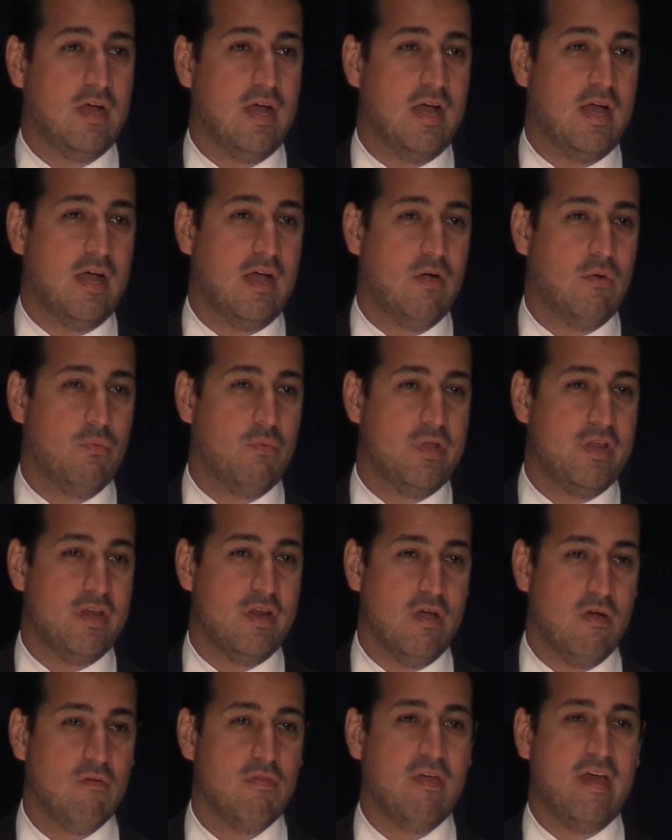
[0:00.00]
Uh, we
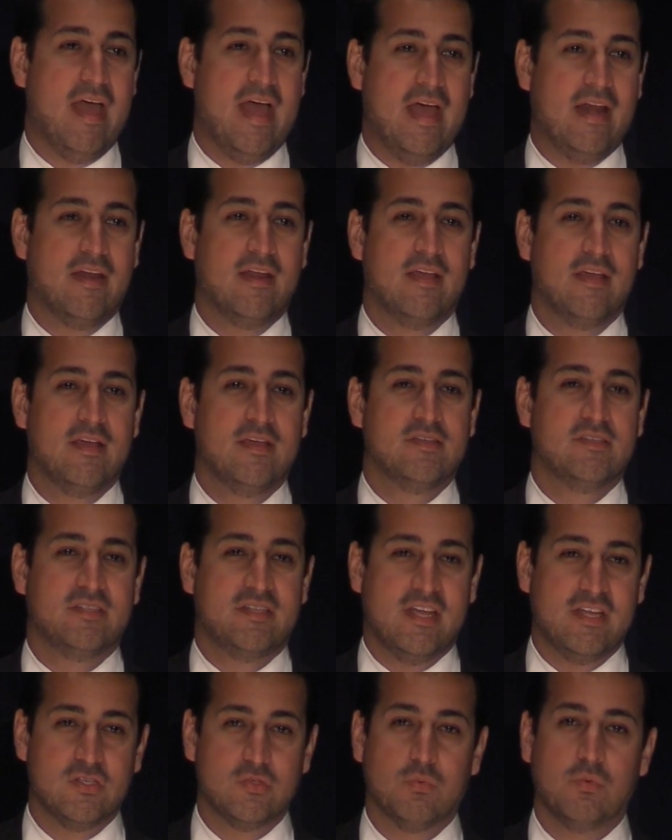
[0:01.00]
know that
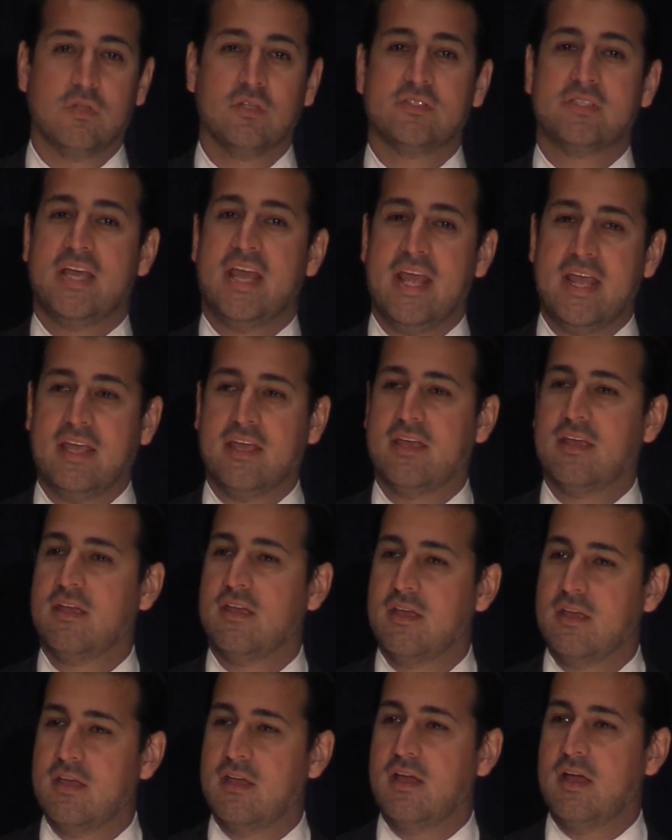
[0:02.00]
states will take
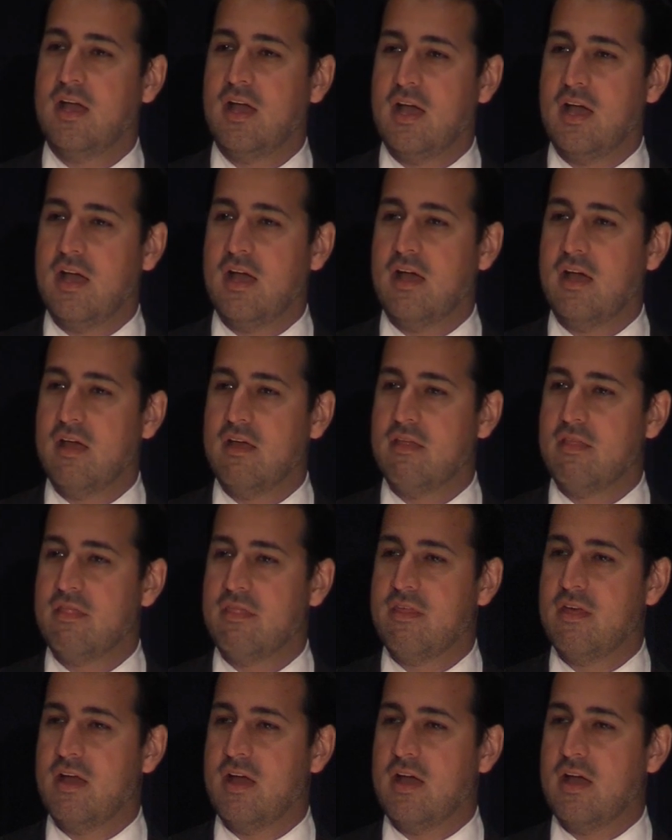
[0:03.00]
uh,
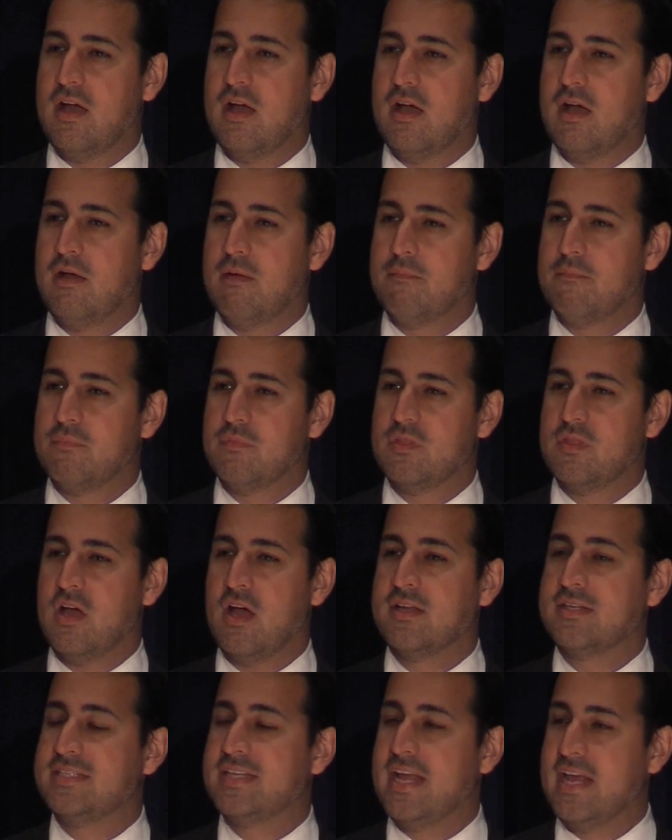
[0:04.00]
uh
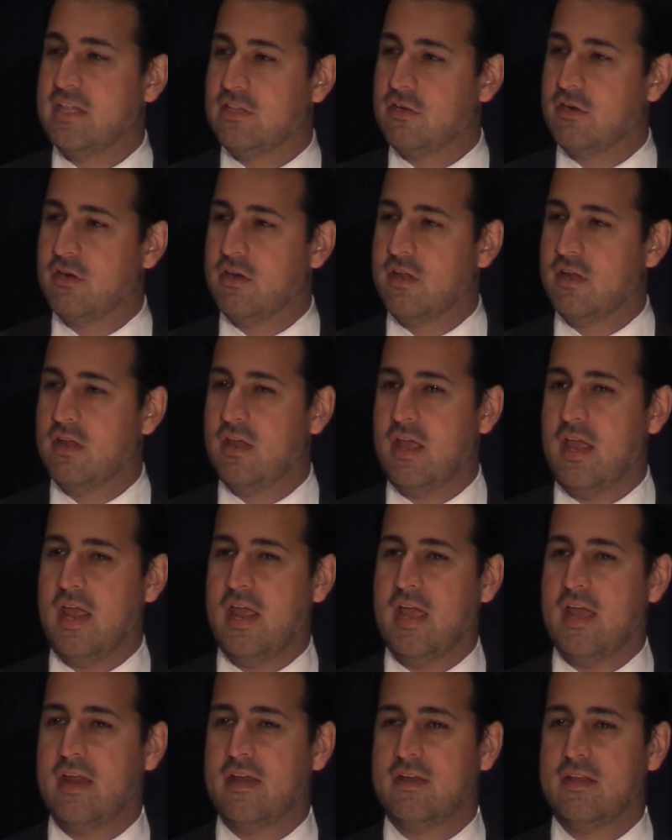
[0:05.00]
the, a tailored
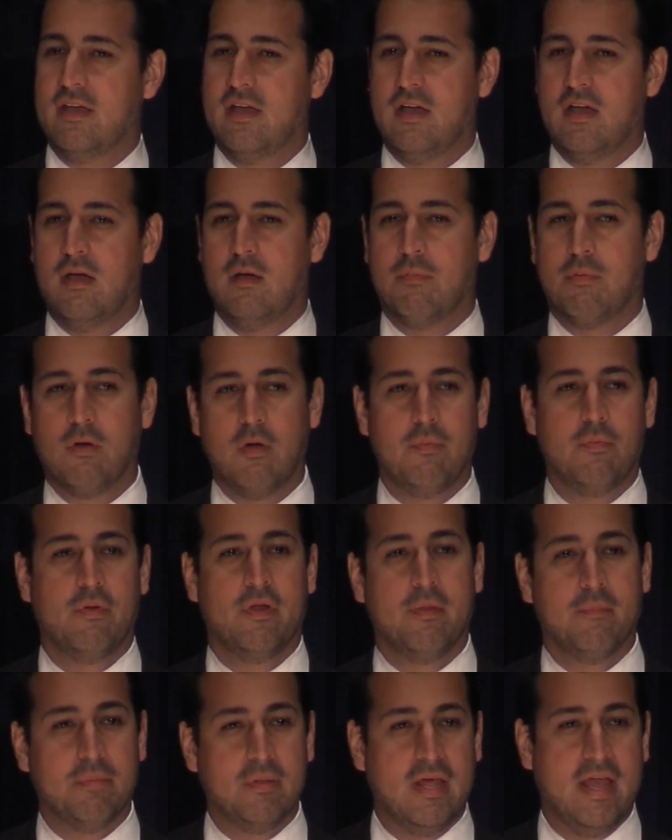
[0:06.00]
and uh,
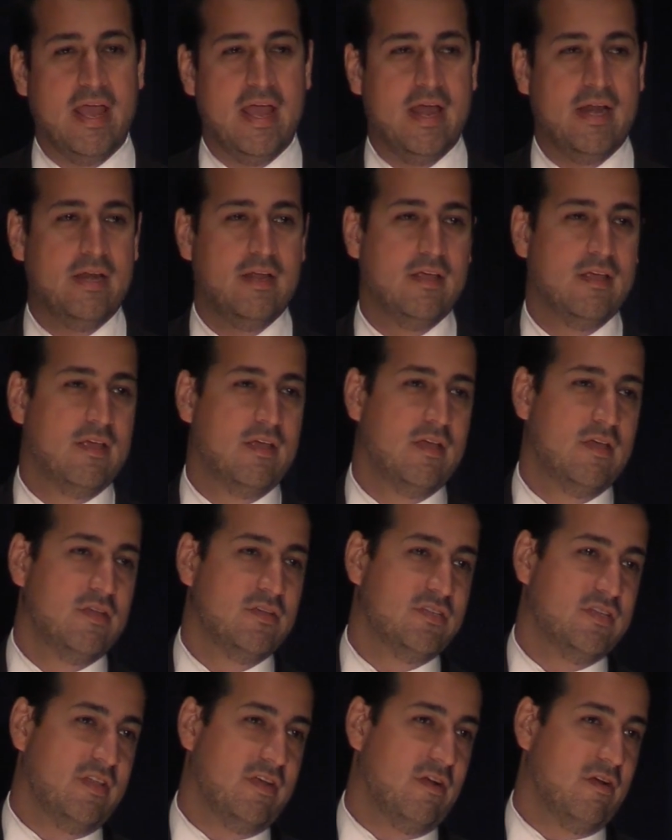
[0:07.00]
appropriate plan
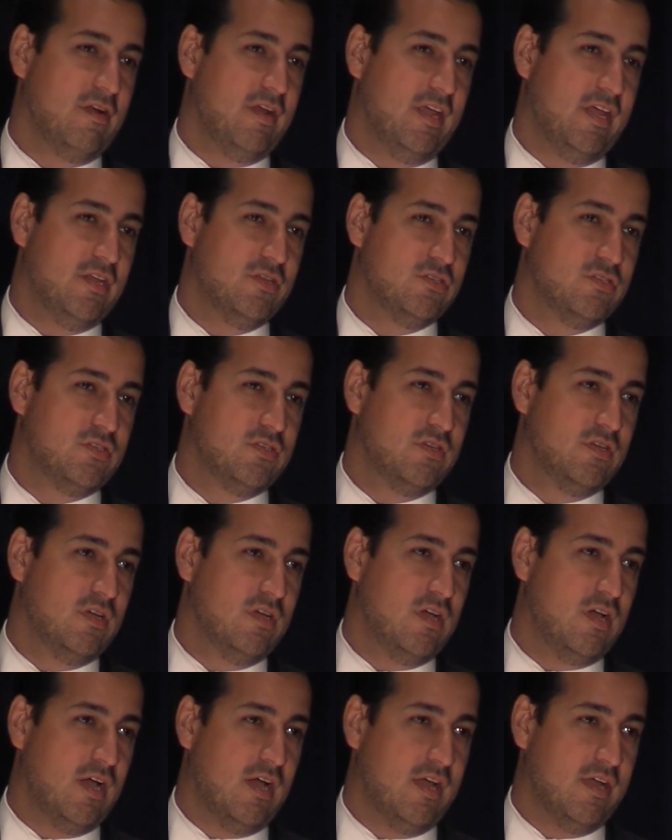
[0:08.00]
to their needs
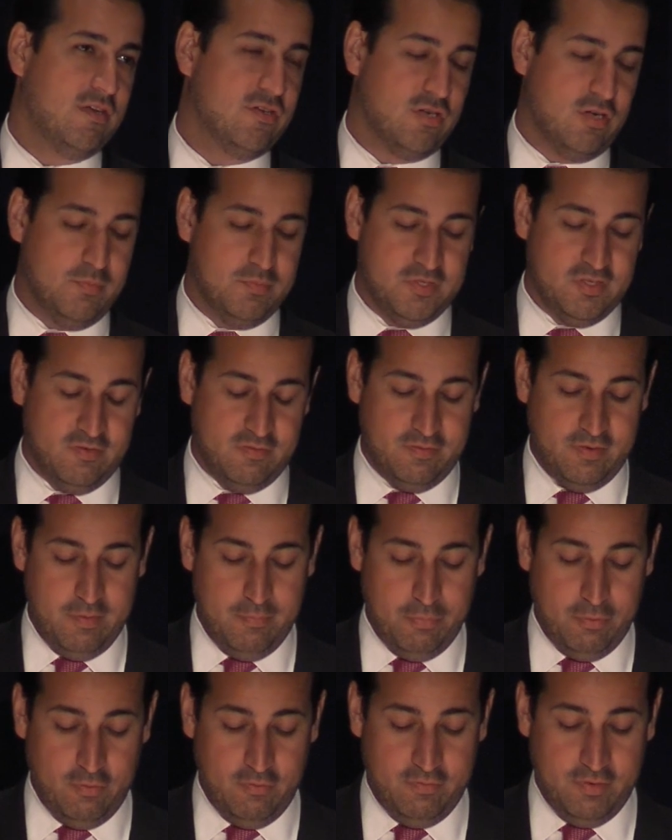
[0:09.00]
uh, in terms of
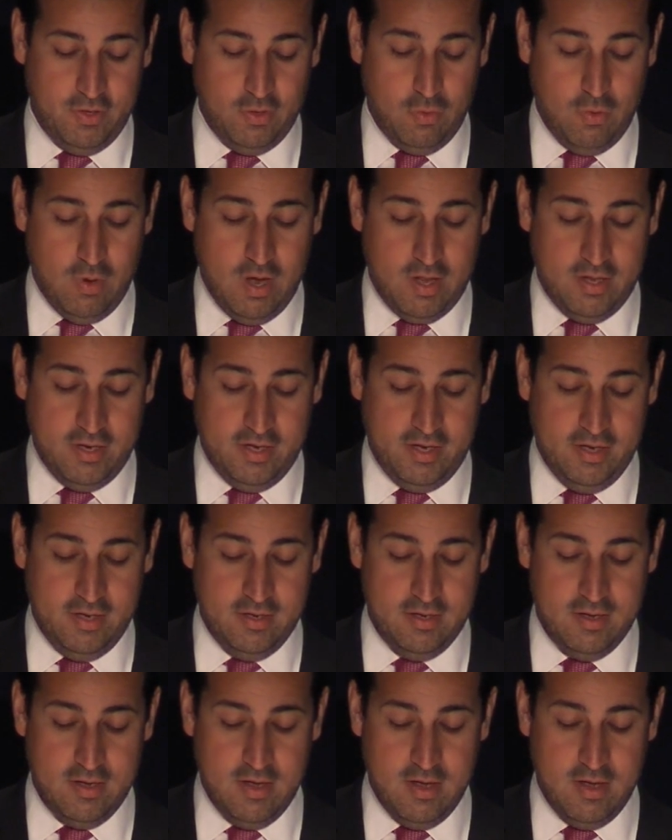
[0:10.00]
improving quality.